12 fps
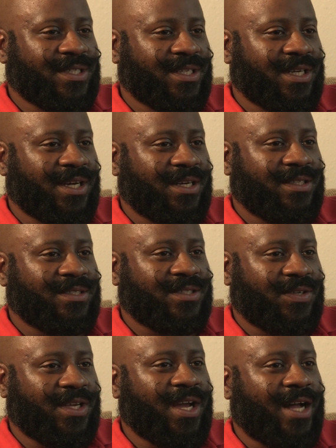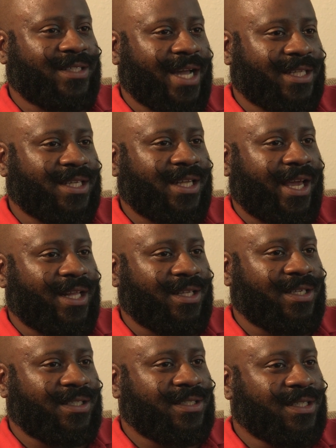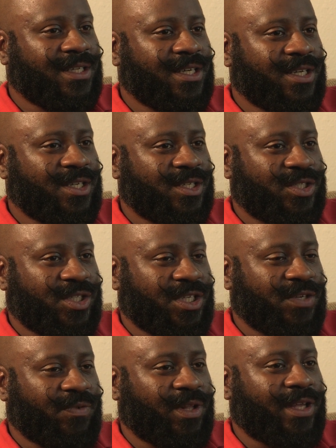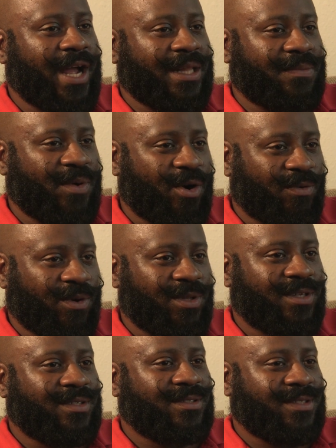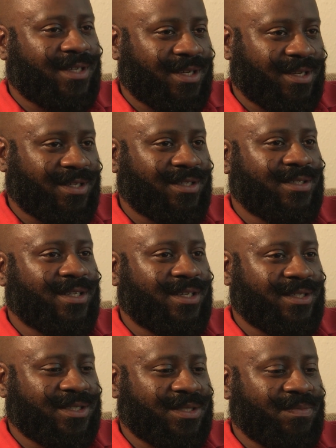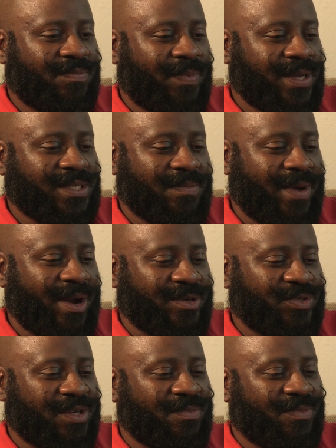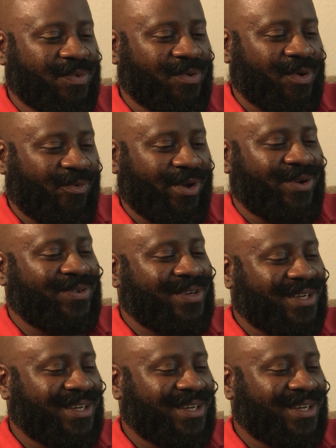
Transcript: And so he contacted Kaylee, and she really got the ball rolling. And she basically made our dream real.